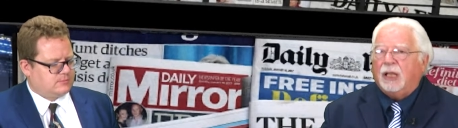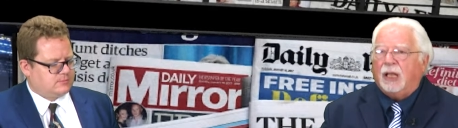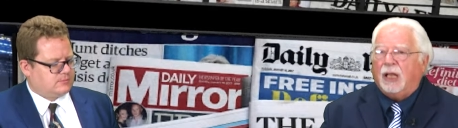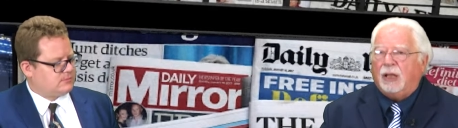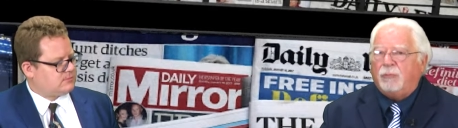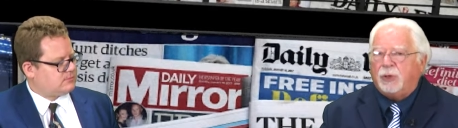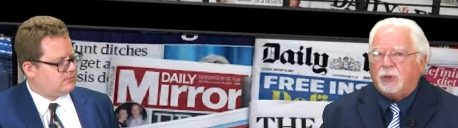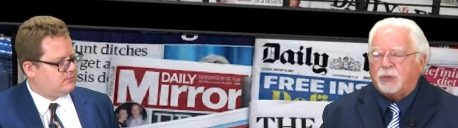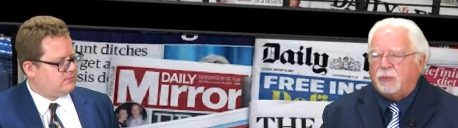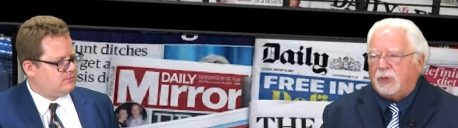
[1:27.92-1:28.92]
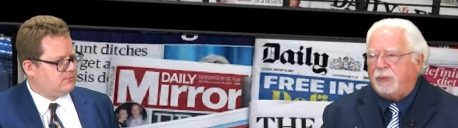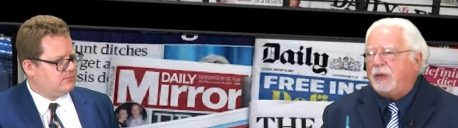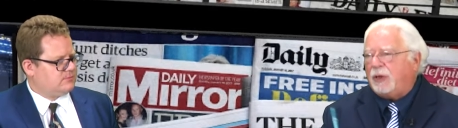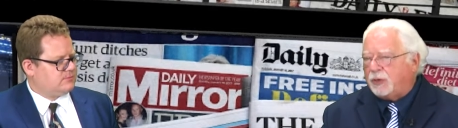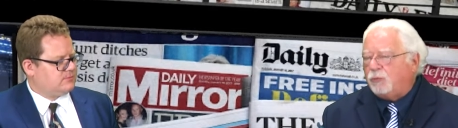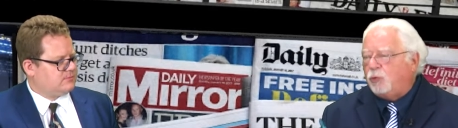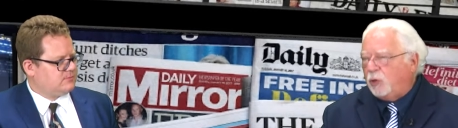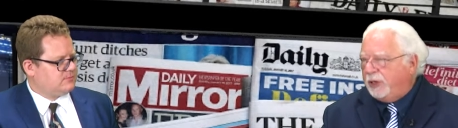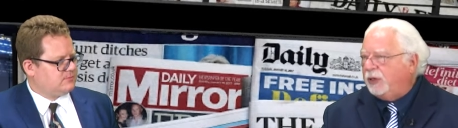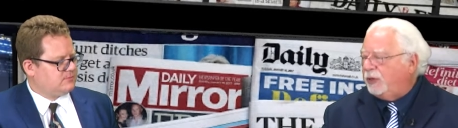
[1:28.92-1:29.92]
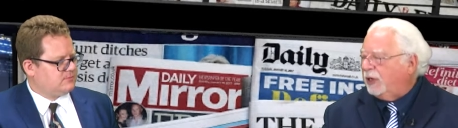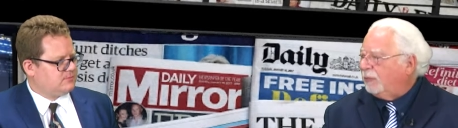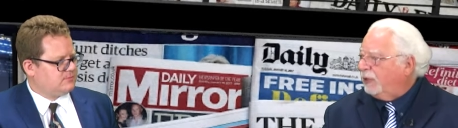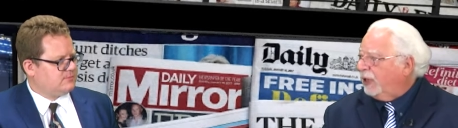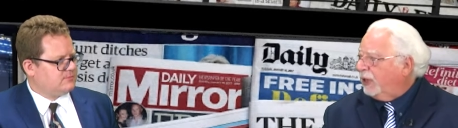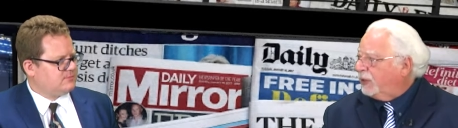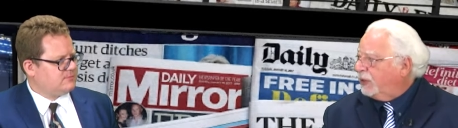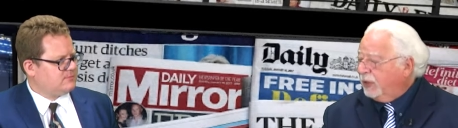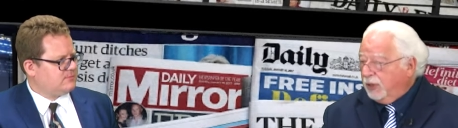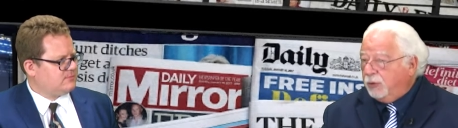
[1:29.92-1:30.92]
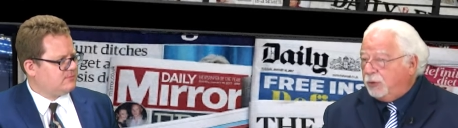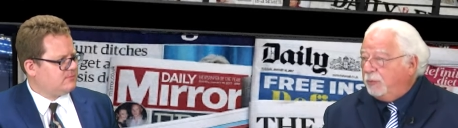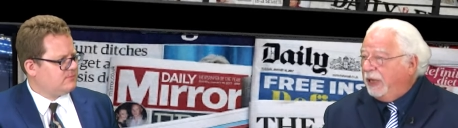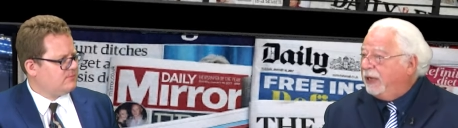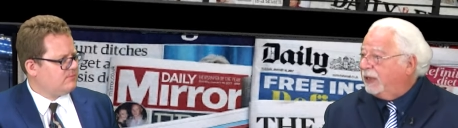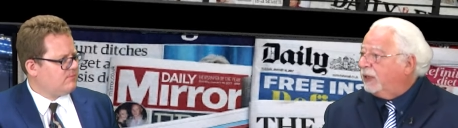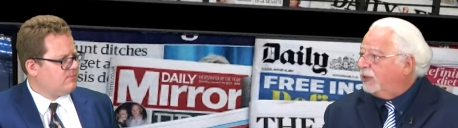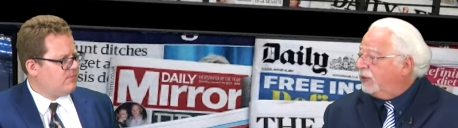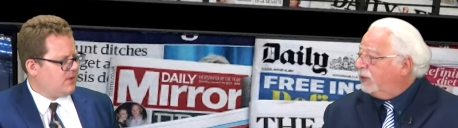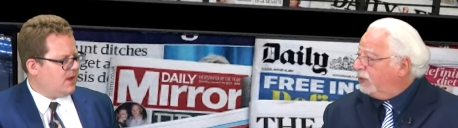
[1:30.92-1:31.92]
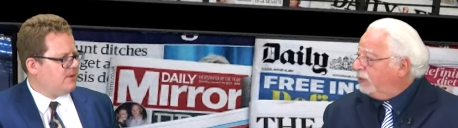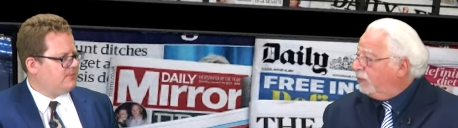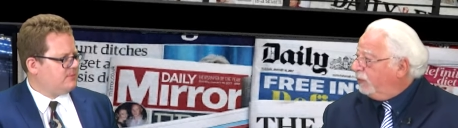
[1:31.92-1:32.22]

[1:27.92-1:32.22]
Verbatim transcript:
Speaker 1: uh, we got some. I mean, there are some really good young players who do make it into yeah. some of the